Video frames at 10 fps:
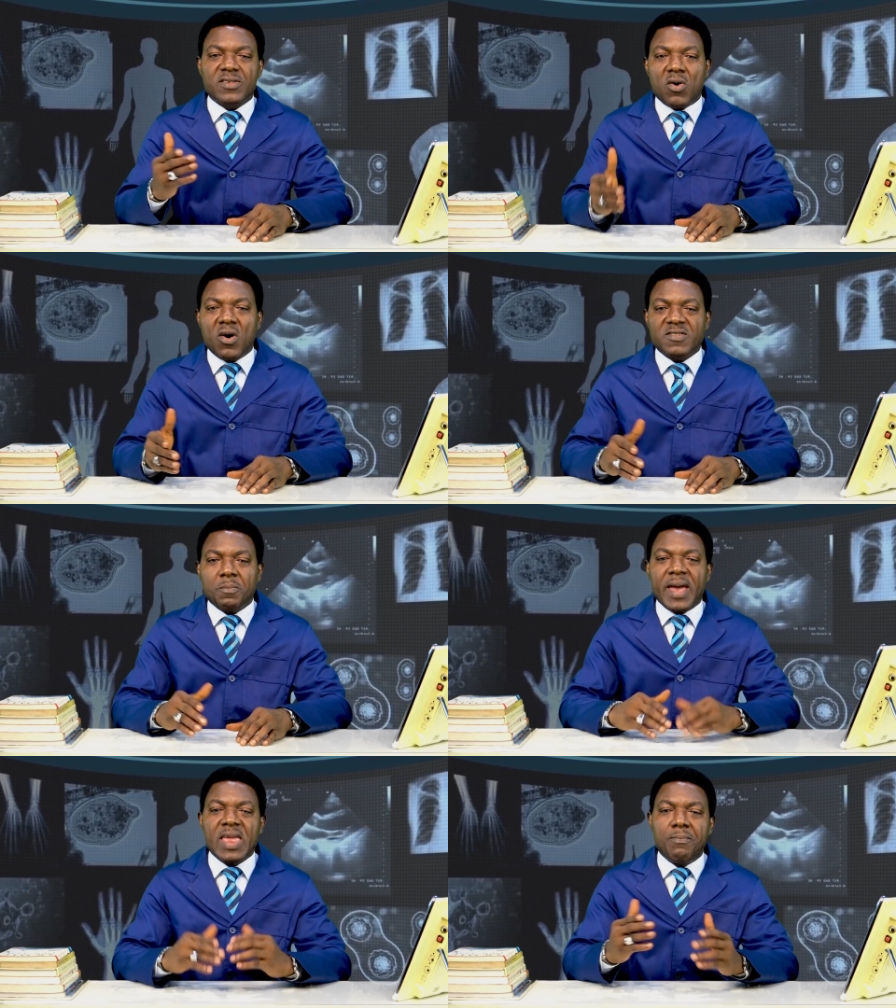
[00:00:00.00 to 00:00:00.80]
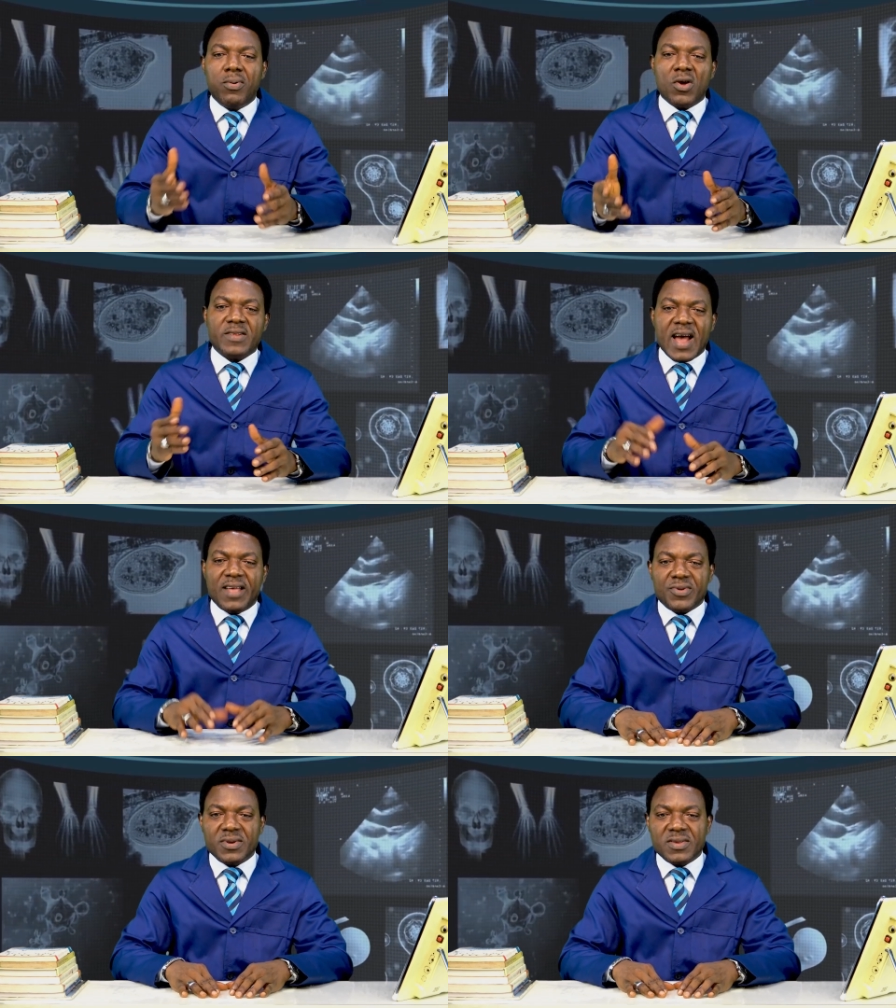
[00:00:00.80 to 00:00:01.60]
caused by a blocked
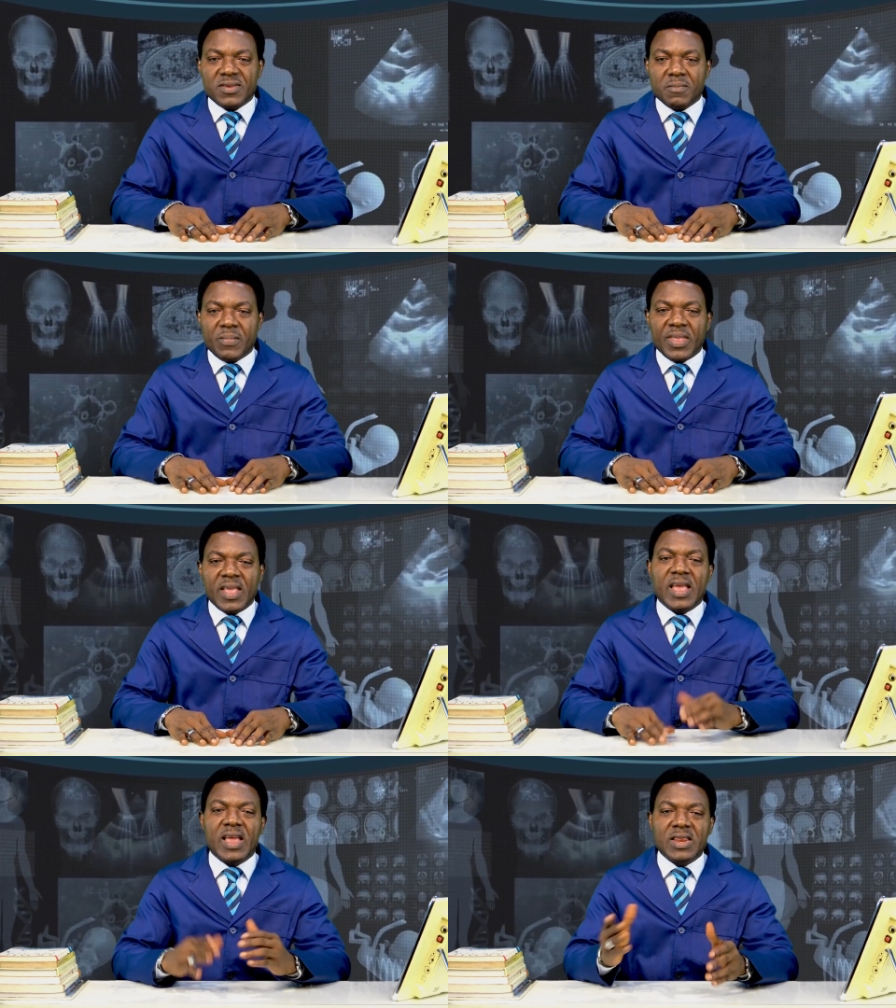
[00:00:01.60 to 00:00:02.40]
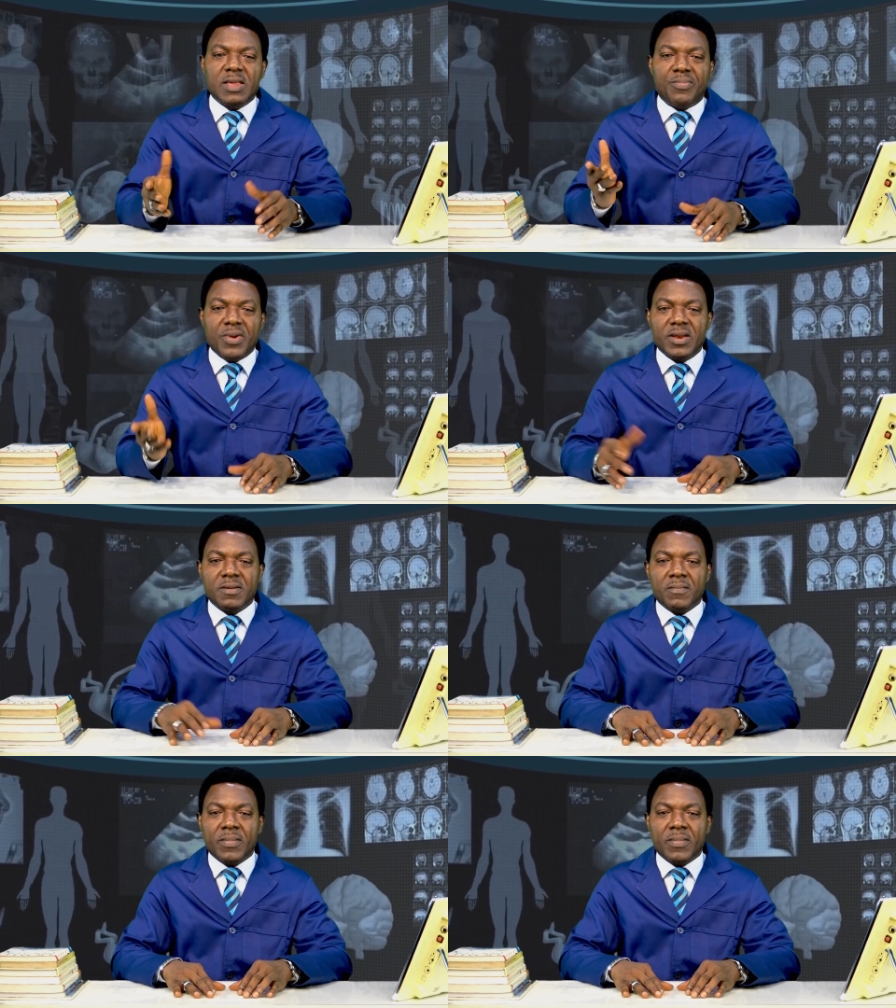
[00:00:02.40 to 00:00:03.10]
arteries in the brain.